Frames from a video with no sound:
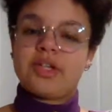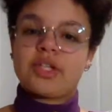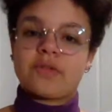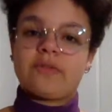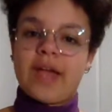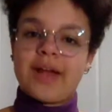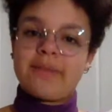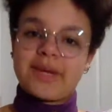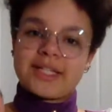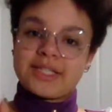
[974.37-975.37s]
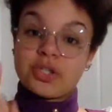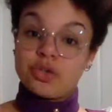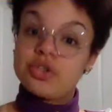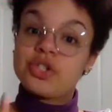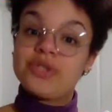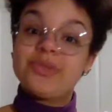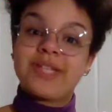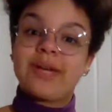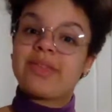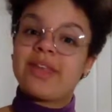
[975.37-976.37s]
So if anybody has any good shoes
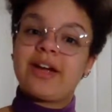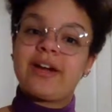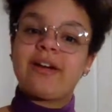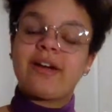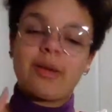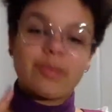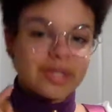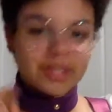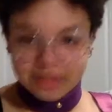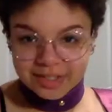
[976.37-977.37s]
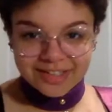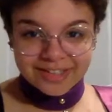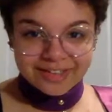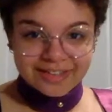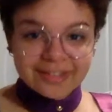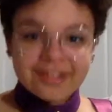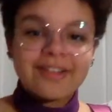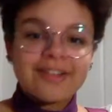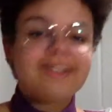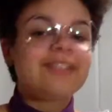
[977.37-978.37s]
out there, I've been looking,
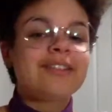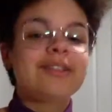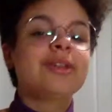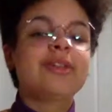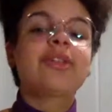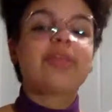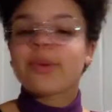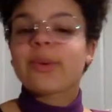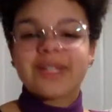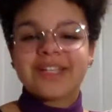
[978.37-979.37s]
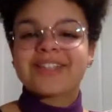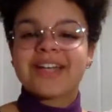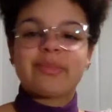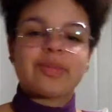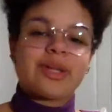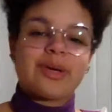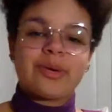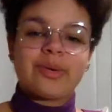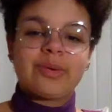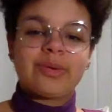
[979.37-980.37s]
throw a link down
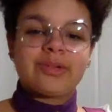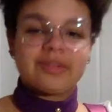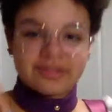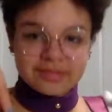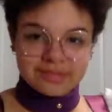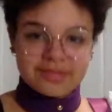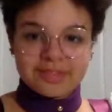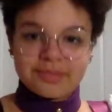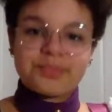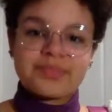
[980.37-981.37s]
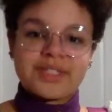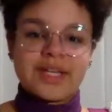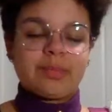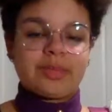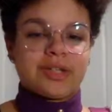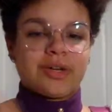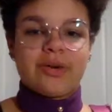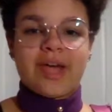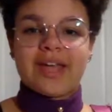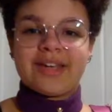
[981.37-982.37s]
below. Down below,
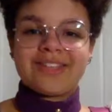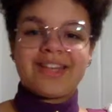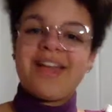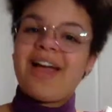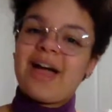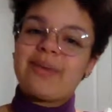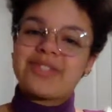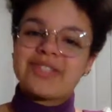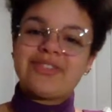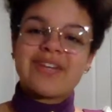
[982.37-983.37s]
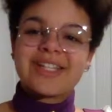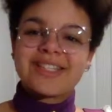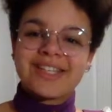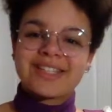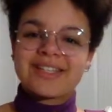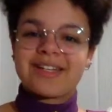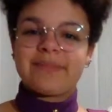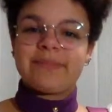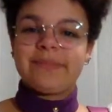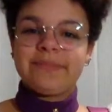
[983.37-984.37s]
and I will see you guys next time.